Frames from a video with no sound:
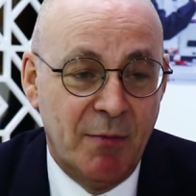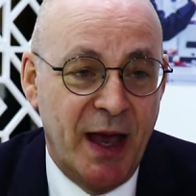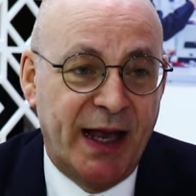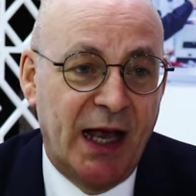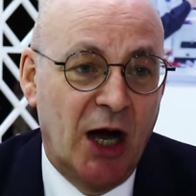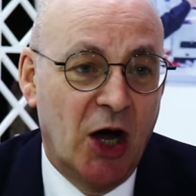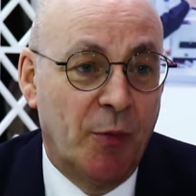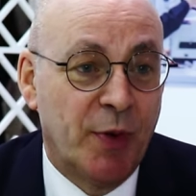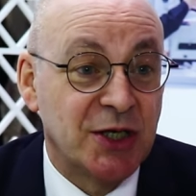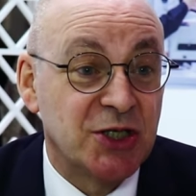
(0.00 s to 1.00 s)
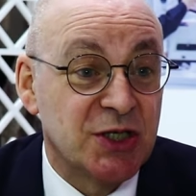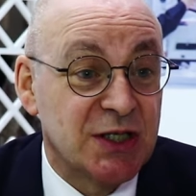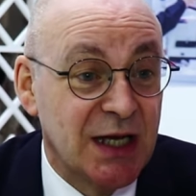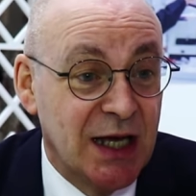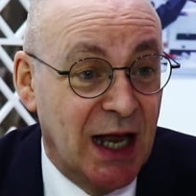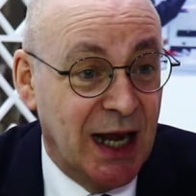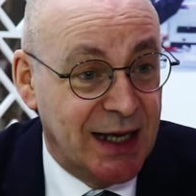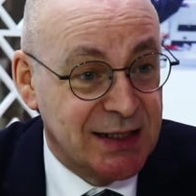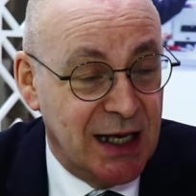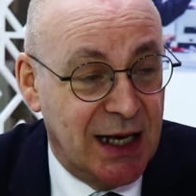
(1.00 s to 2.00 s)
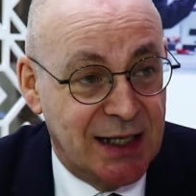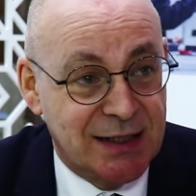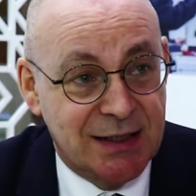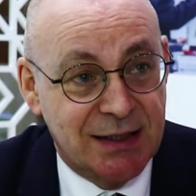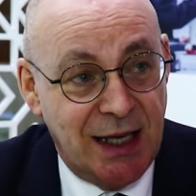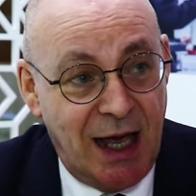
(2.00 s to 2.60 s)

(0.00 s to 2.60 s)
making our operations less